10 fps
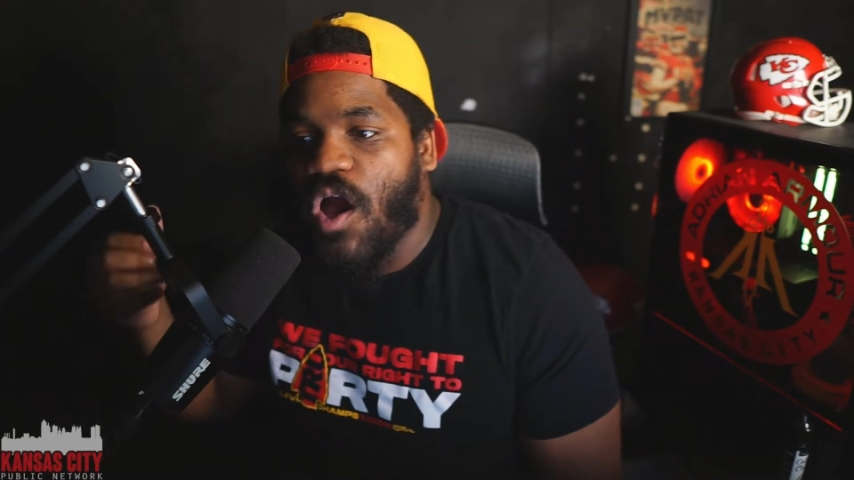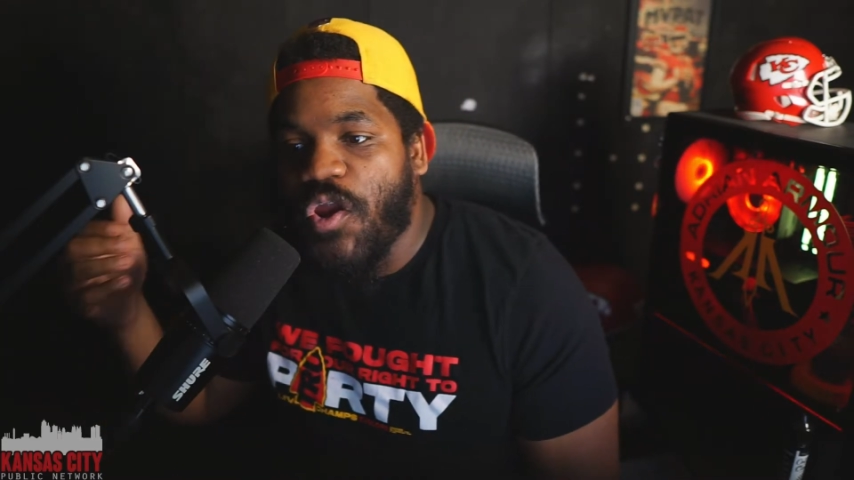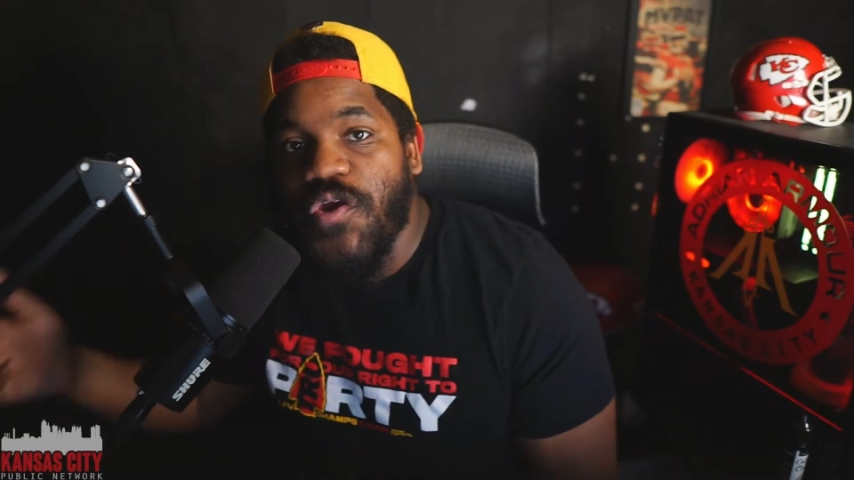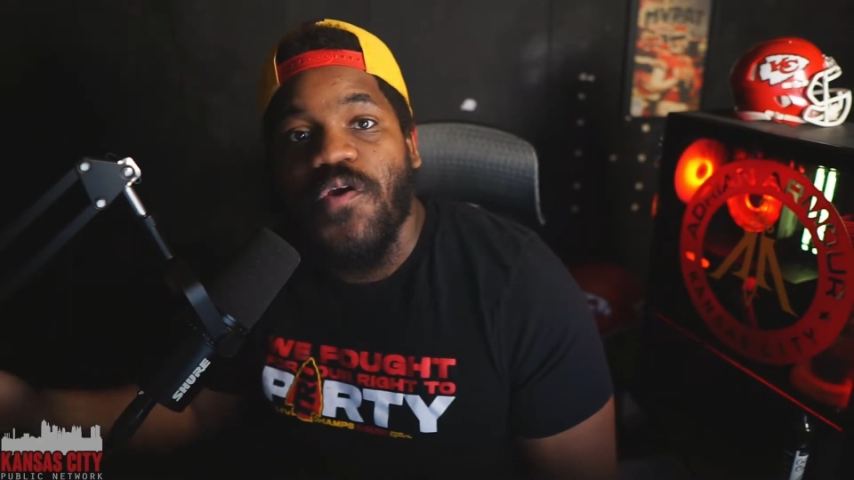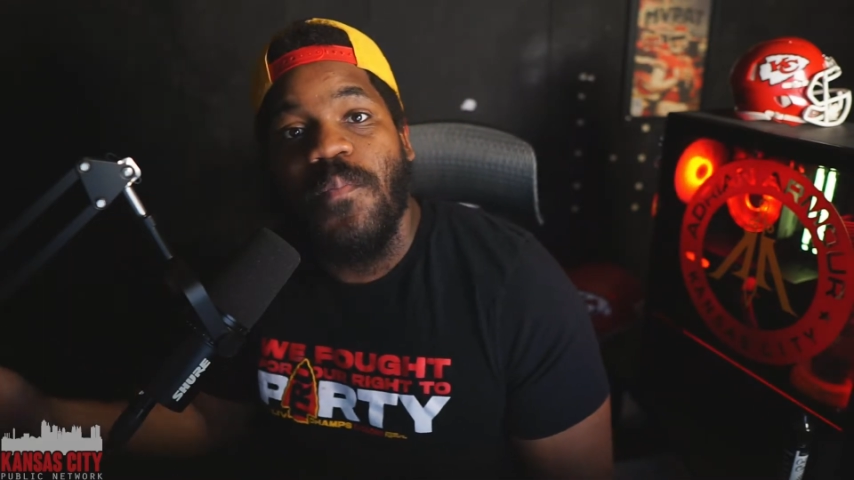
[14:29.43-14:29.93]
a
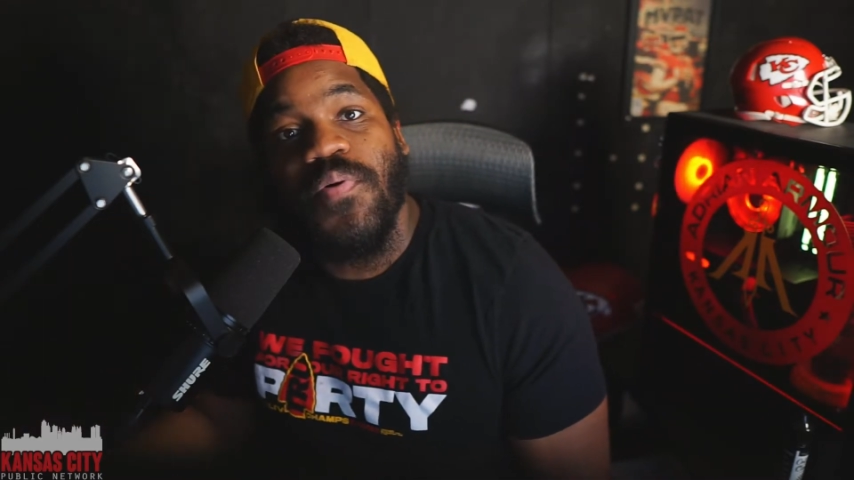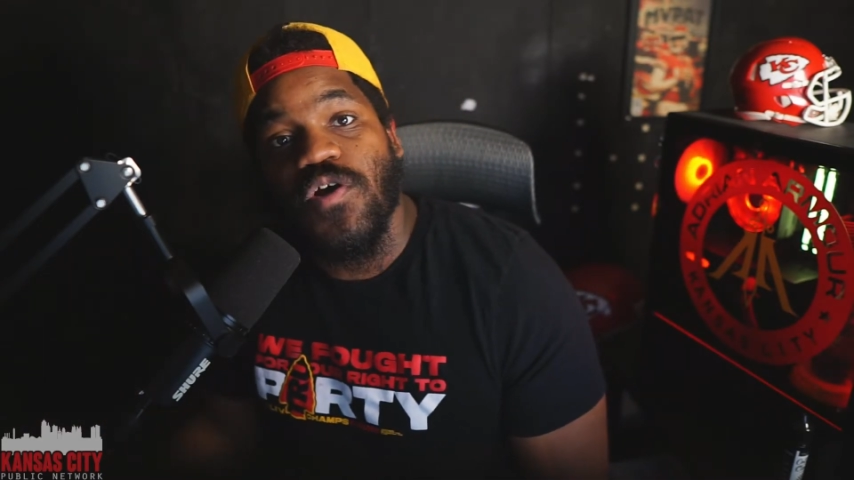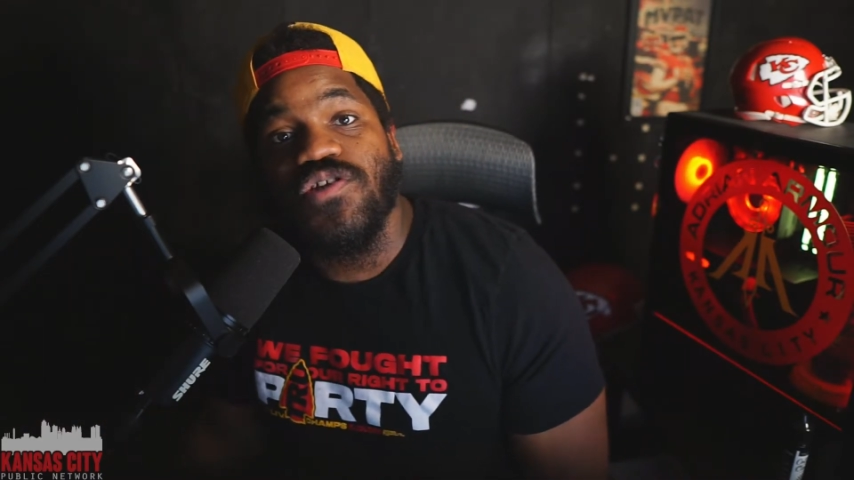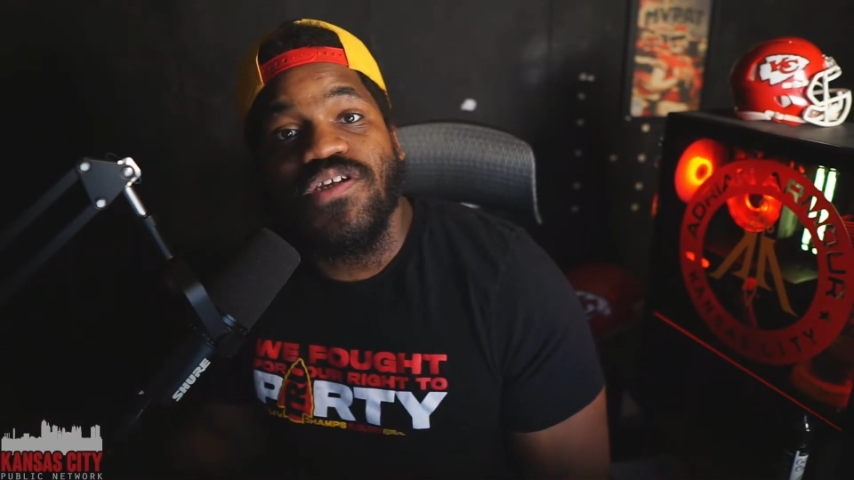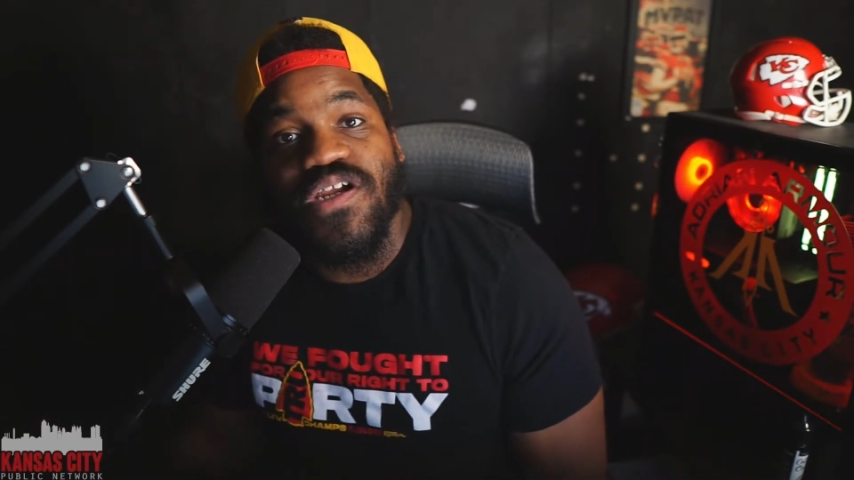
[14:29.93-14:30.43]
new
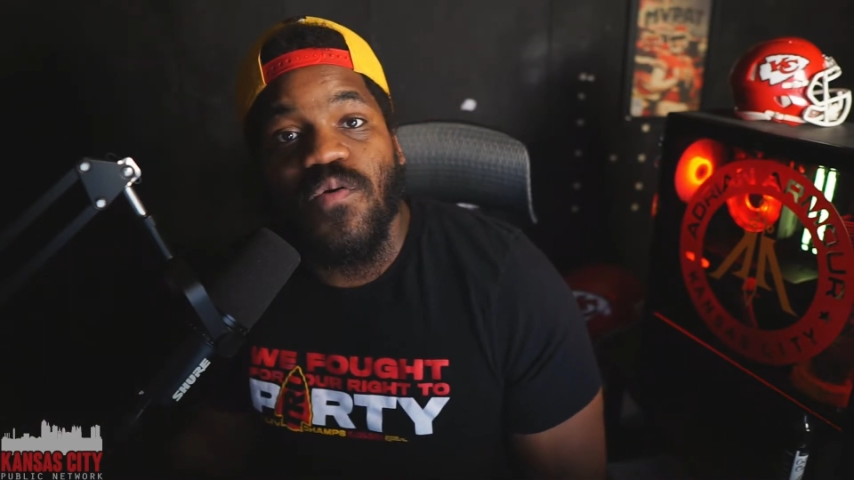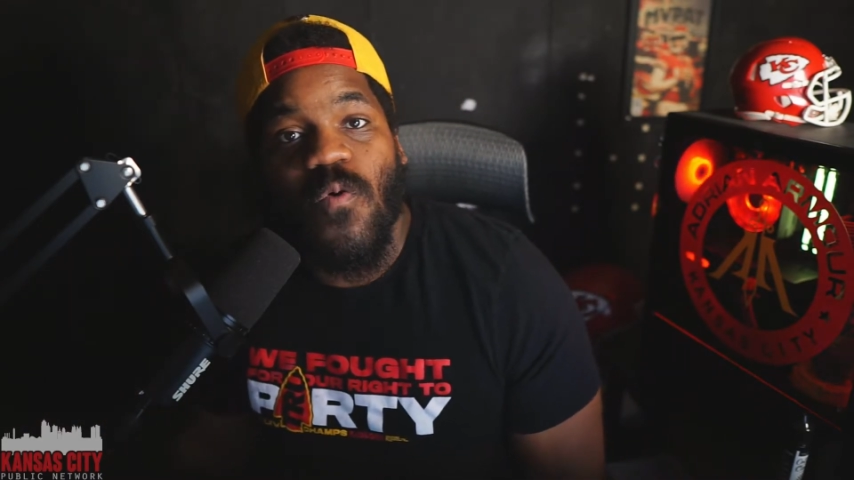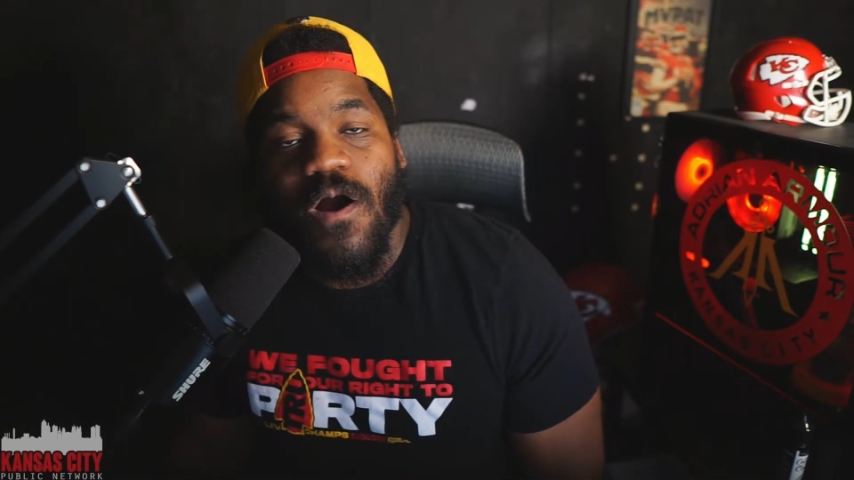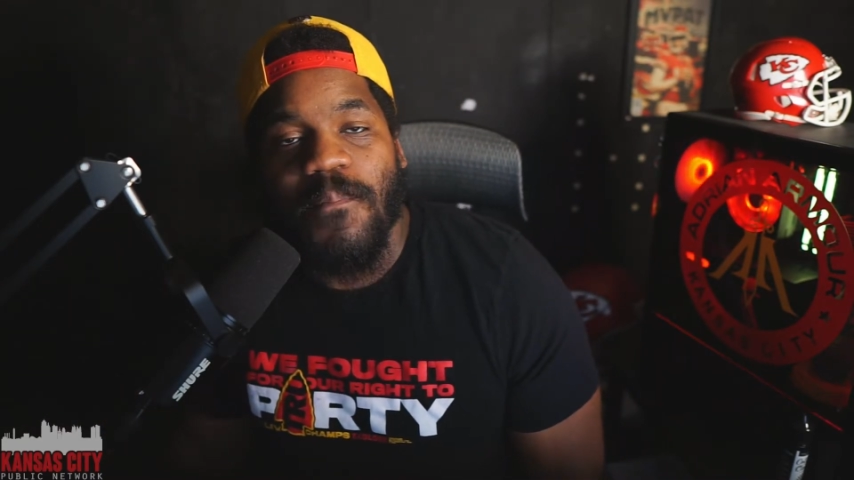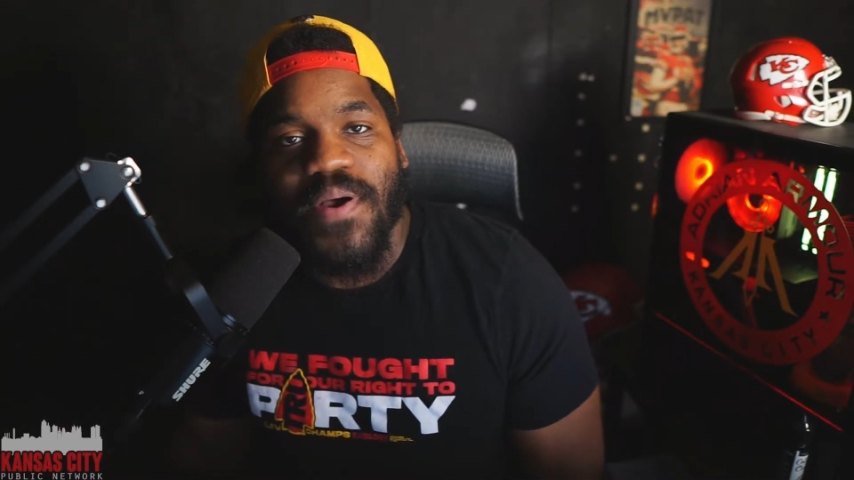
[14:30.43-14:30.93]
person can
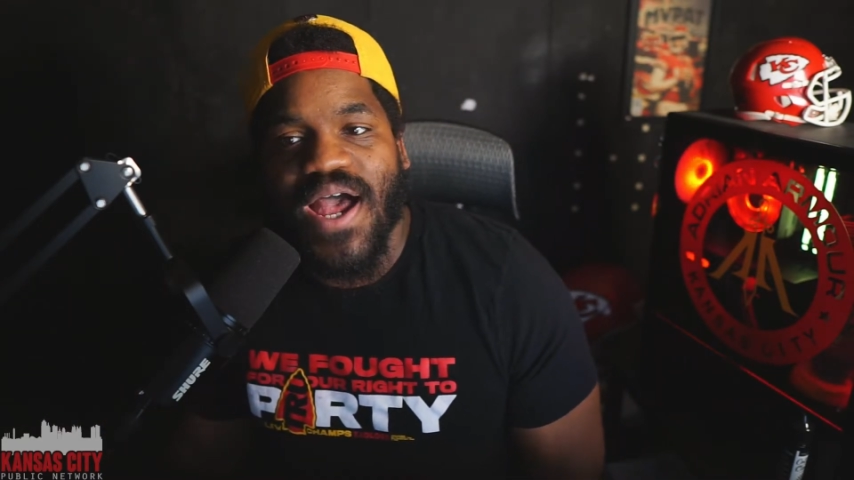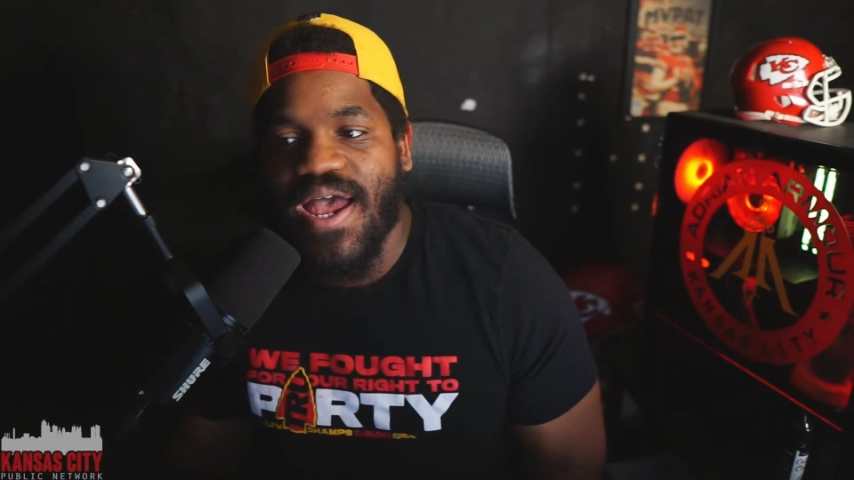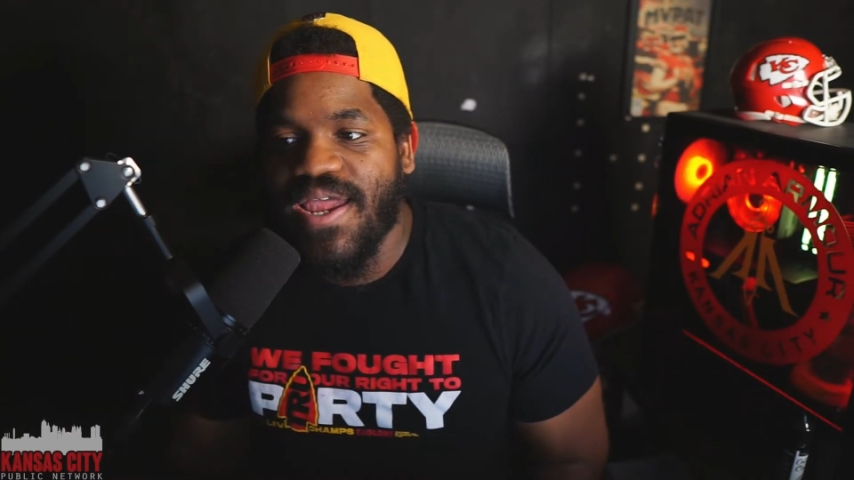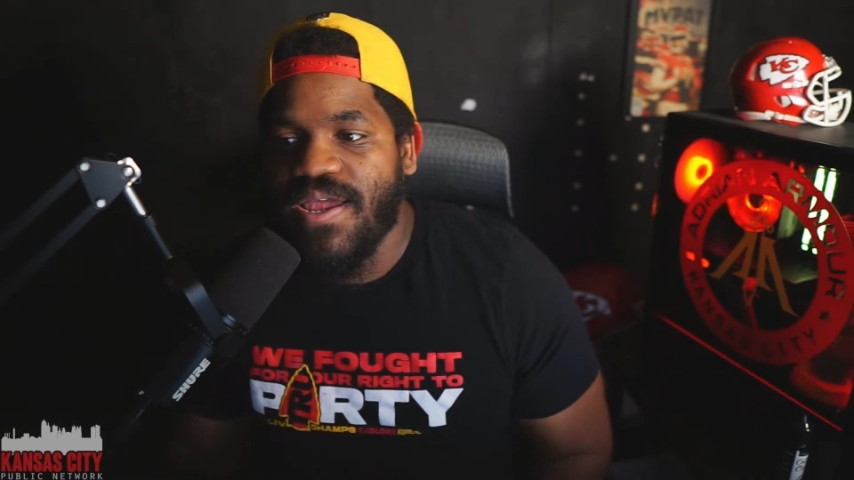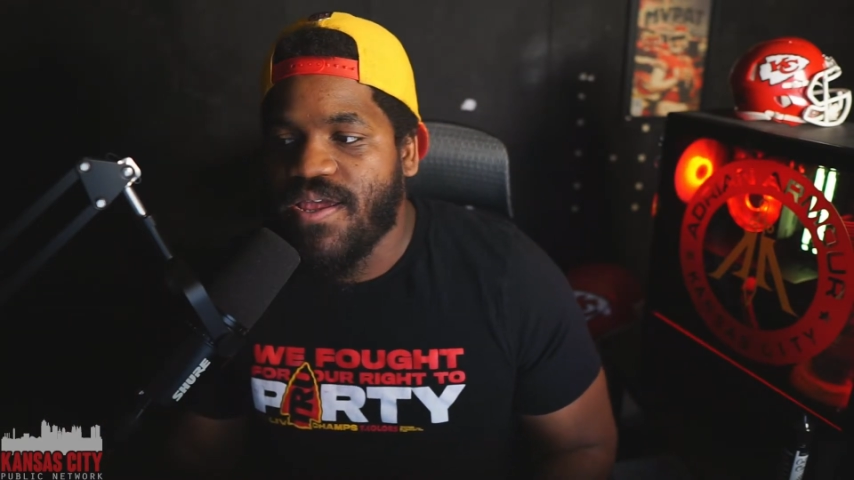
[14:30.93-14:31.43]
walk by